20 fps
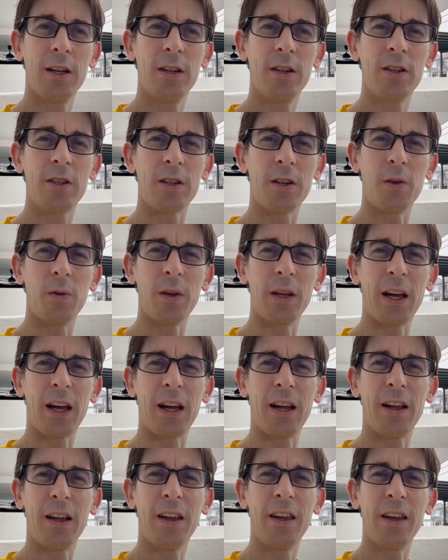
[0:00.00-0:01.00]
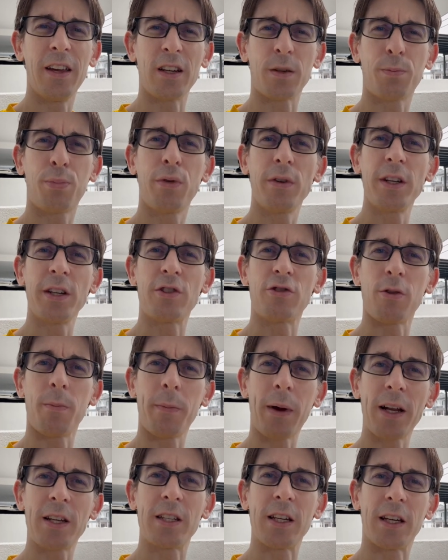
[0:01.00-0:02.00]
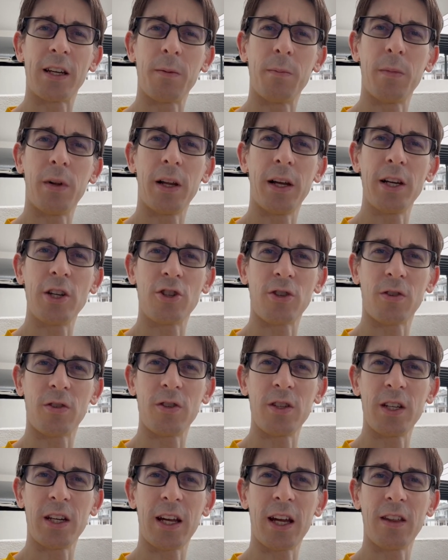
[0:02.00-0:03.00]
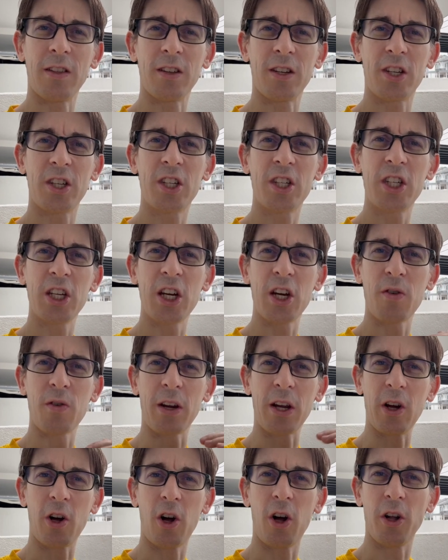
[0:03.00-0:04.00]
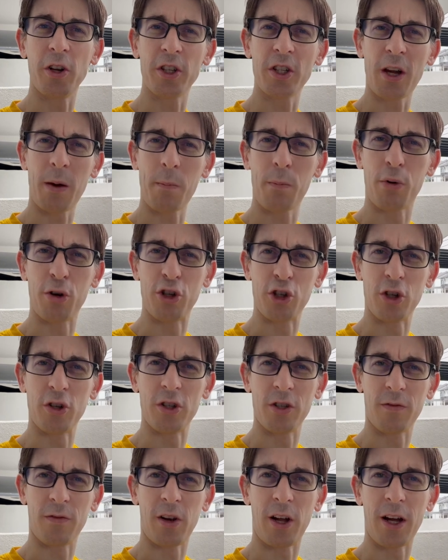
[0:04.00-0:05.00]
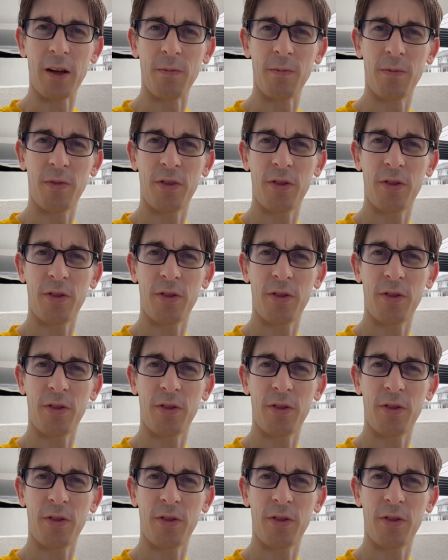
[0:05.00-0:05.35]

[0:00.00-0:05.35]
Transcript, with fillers: So, yeah, it's pretty dramatic in Malaysia because you get the searing hot temperatures of like